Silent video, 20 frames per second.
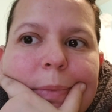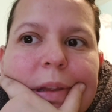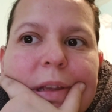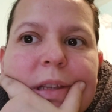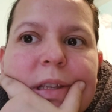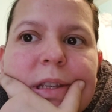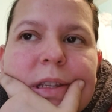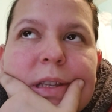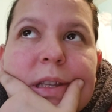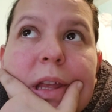
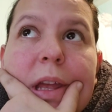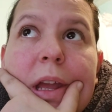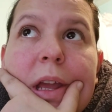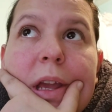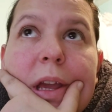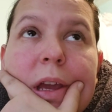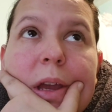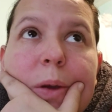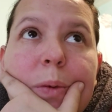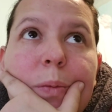this is
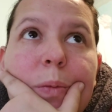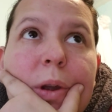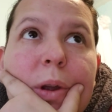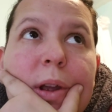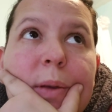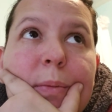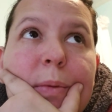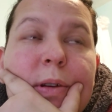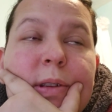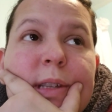like
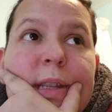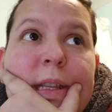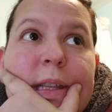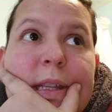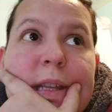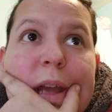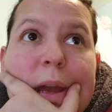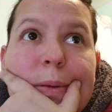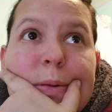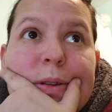where most of the
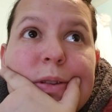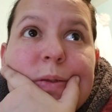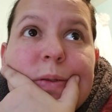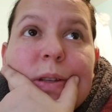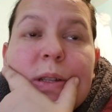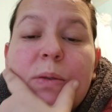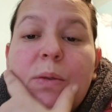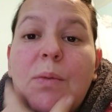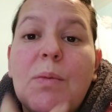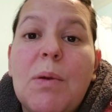damage
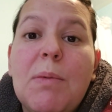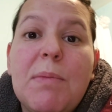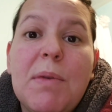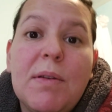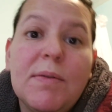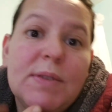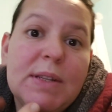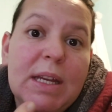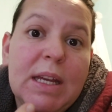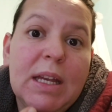was when we
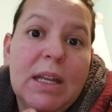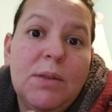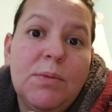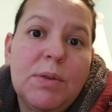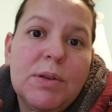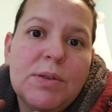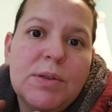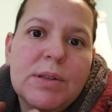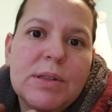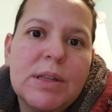moved in,
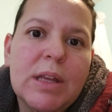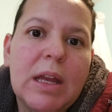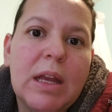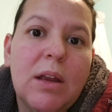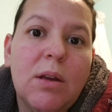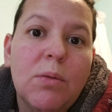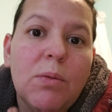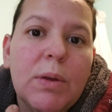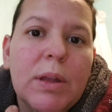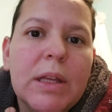which was
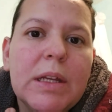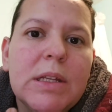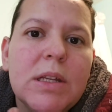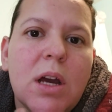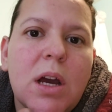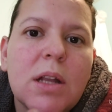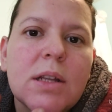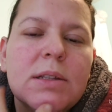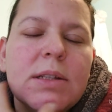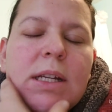like really
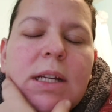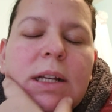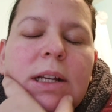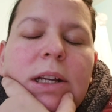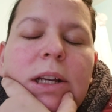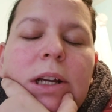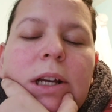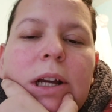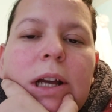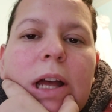
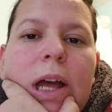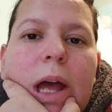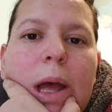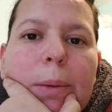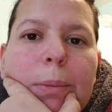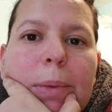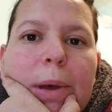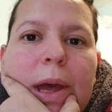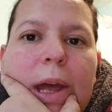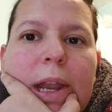daunting,
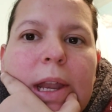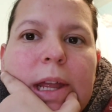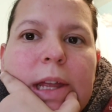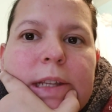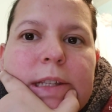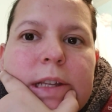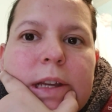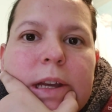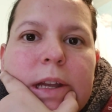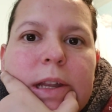but
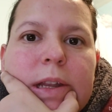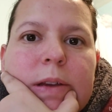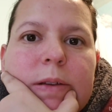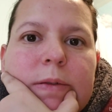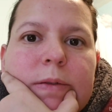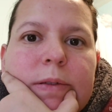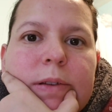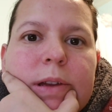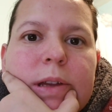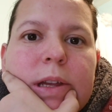it's kind
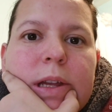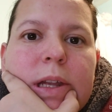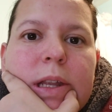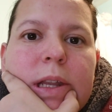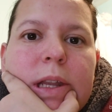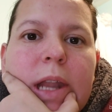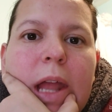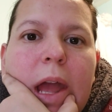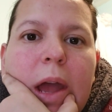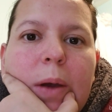of,
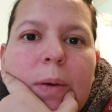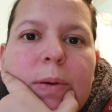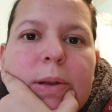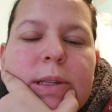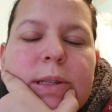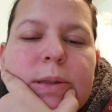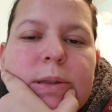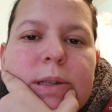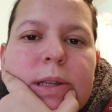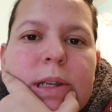now
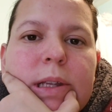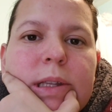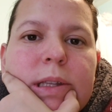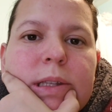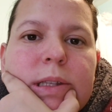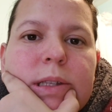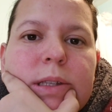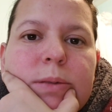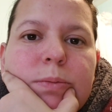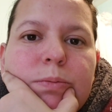
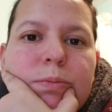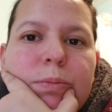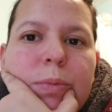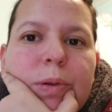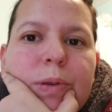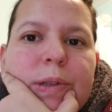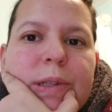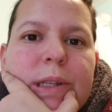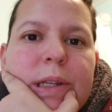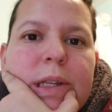it's
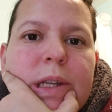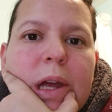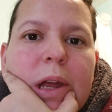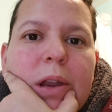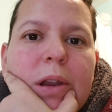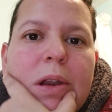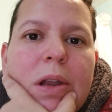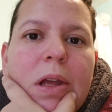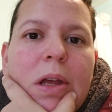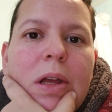mostly
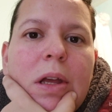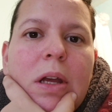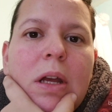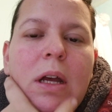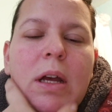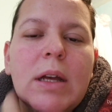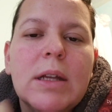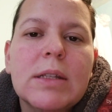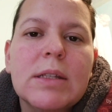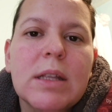done.
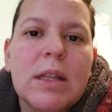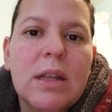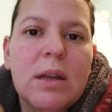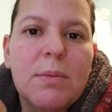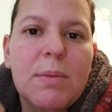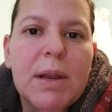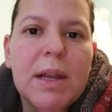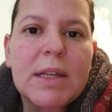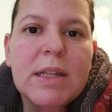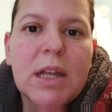It's a
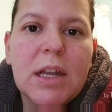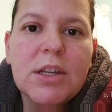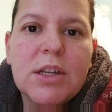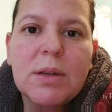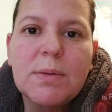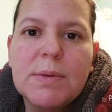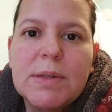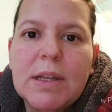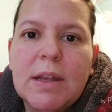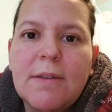little bit of
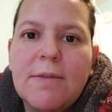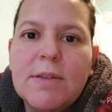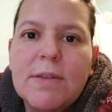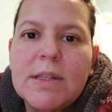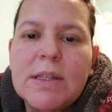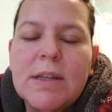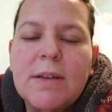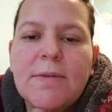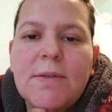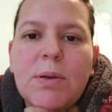touch-up stuff
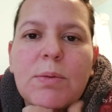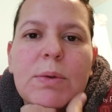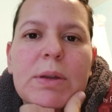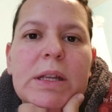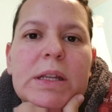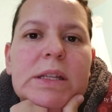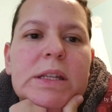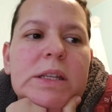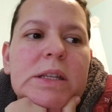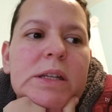and stuff that we
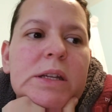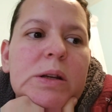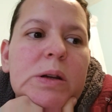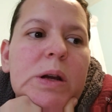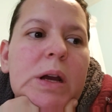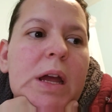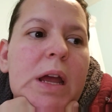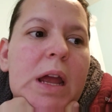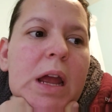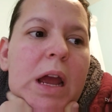need to
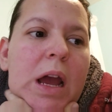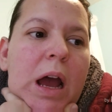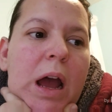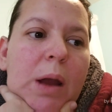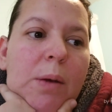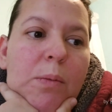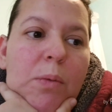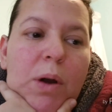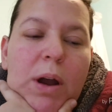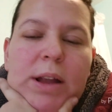do.
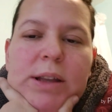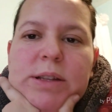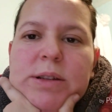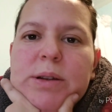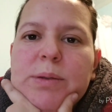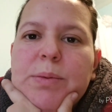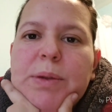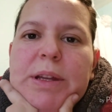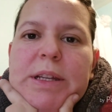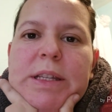I want
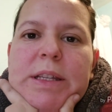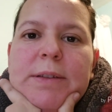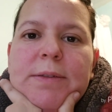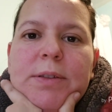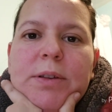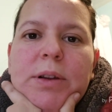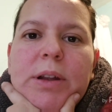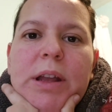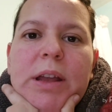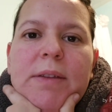to replace the
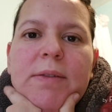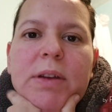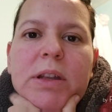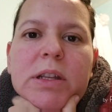flooring